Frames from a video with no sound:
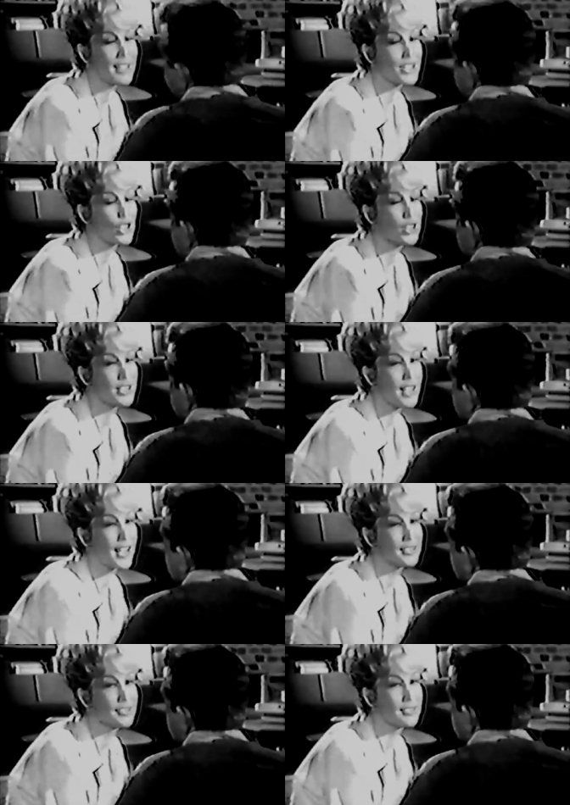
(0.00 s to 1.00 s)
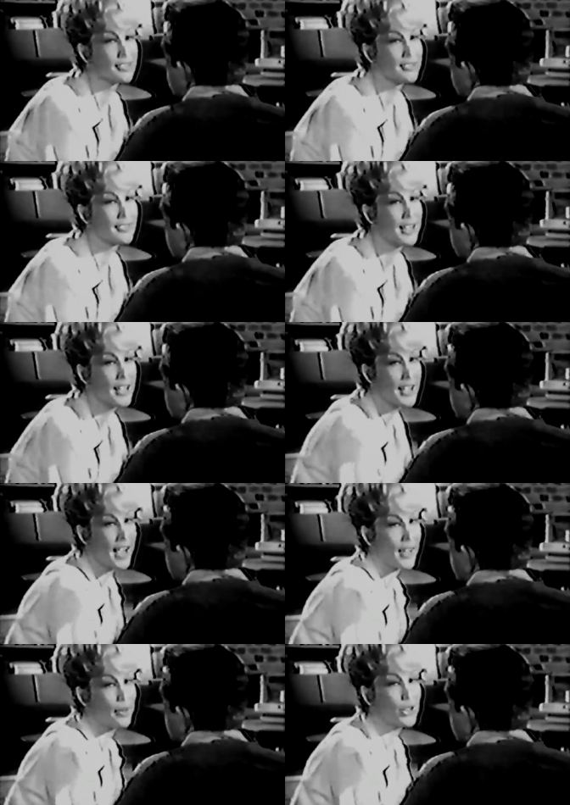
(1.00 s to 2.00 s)
That's good, Slats.
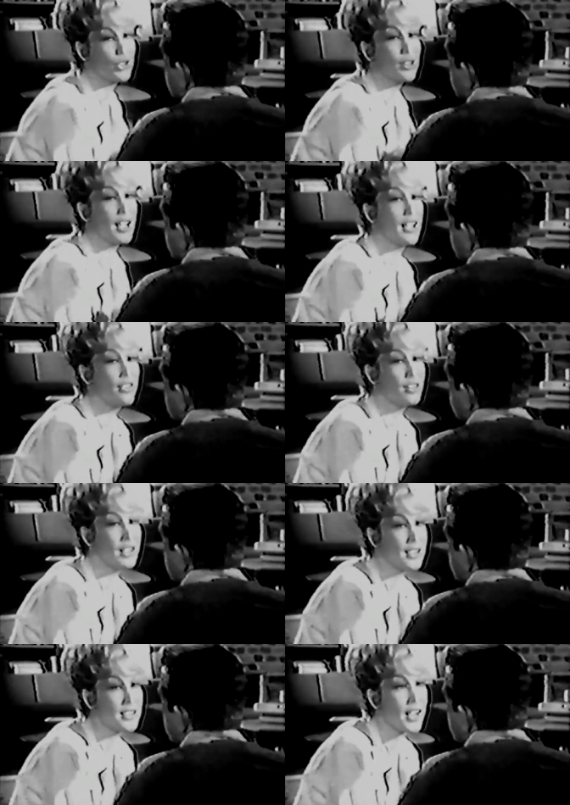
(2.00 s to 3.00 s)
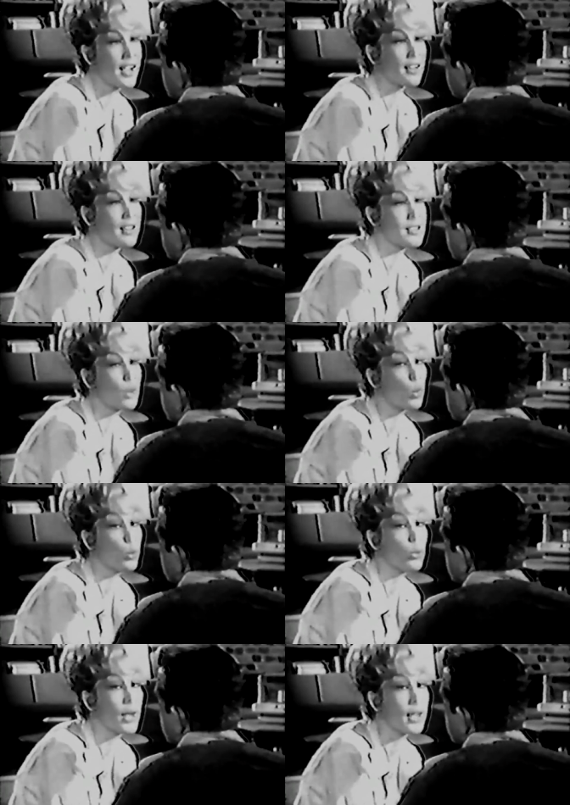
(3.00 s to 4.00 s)
I don't want you ever to get tired of this
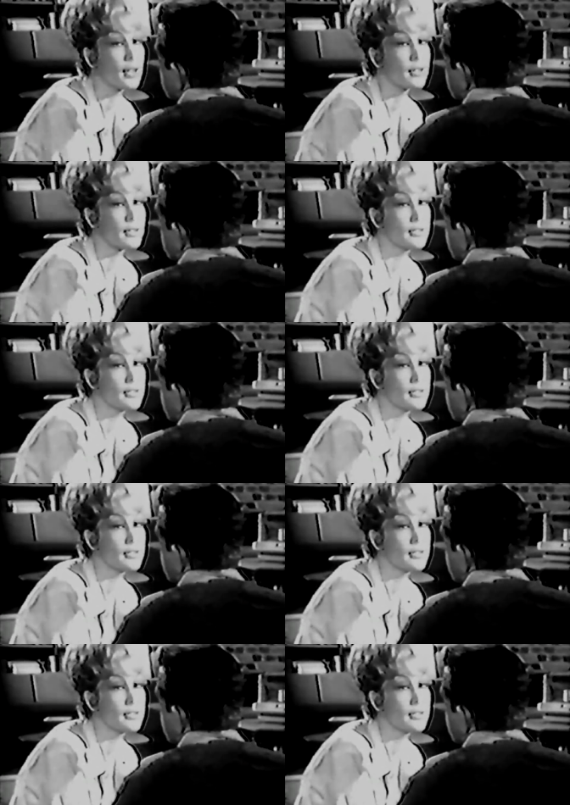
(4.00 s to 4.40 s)
old relic.